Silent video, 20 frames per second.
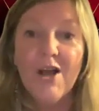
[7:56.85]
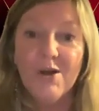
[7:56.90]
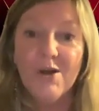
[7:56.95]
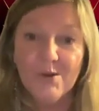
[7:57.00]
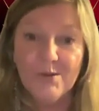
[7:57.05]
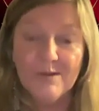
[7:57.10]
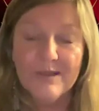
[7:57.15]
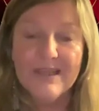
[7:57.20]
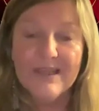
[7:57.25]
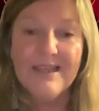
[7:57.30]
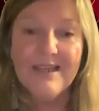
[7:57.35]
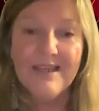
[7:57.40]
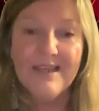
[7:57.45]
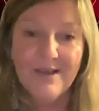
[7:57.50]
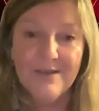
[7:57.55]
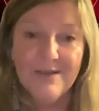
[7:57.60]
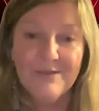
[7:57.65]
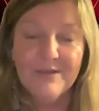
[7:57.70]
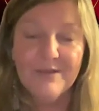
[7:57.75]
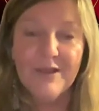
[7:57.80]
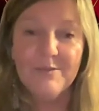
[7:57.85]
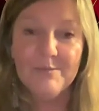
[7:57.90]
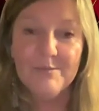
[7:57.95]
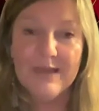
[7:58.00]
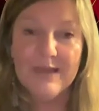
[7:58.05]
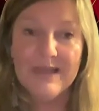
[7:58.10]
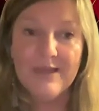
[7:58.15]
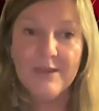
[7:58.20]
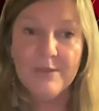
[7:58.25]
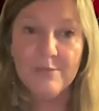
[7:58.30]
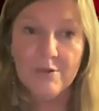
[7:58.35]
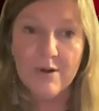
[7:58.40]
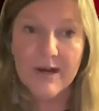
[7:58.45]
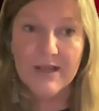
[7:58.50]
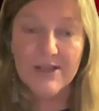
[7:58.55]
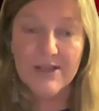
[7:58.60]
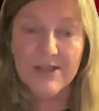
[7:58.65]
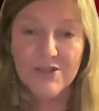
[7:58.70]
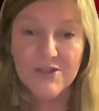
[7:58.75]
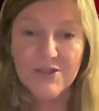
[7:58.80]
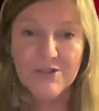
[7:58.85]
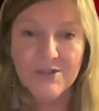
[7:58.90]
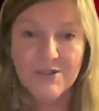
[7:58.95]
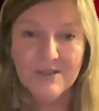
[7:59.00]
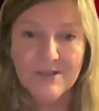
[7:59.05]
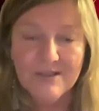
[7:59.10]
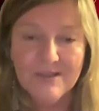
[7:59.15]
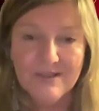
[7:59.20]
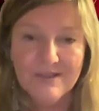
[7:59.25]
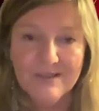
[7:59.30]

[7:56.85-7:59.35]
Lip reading: Only love can be the bridge